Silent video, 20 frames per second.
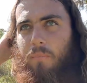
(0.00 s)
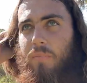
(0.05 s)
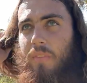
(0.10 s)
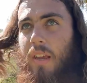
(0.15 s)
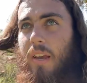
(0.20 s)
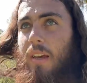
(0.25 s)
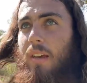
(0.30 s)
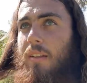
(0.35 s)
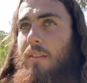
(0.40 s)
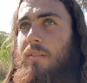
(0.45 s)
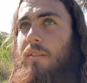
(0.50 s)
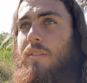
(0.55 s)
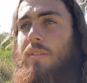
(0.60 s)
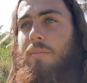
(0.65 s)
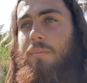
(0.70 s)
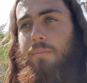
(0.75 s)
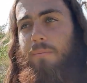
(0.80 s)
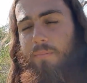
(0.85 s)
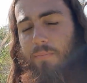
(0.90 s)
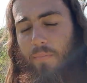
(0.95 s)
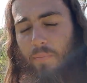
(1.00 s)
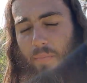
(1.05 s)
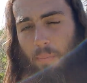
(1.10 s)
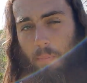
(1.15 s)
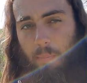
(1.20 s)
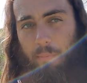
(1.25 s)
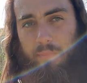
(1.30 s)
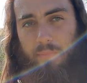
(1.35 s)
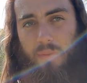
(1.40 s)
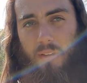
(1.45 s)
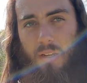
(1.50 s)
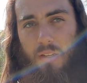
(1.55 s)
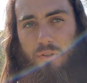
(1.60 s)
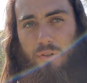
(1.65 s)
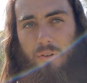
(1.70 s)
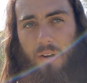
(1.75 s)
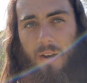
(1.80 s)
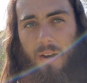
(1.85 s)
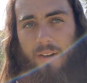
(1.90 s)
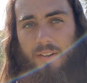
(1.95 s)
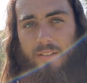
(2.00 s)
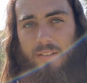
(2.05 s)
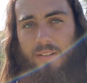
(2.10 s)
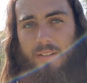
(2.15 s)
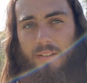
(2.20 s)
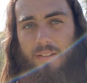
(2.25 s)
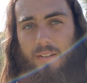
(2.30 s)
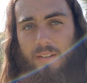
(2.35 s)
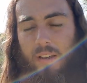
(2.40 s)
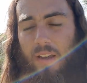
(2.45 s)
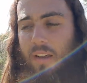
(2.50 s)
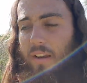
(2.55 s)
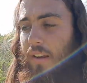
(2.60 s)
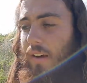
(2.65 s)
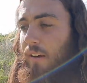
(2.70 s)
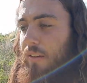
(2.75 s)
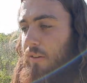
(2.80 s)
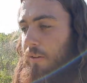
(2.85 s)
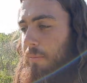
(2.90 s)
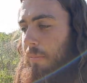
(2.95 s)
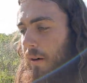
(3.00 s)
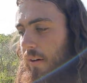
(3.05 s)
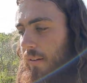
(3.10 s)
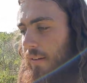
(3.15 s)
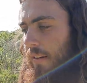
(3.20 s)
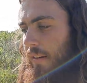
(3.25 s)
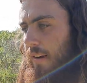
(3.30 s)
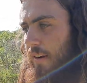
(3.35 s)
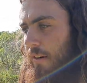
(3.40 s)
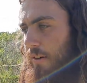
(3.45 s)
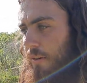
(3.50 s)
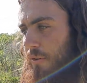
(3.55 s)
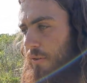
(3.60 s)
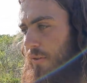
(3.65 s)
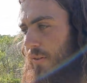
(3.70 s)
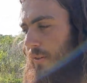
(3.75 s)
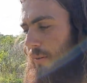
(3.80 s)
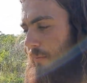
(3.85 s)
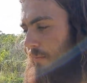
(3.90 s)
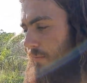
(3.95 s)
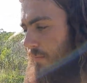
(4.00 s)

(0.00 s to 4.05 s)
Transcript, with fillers: and attract any other pollinators.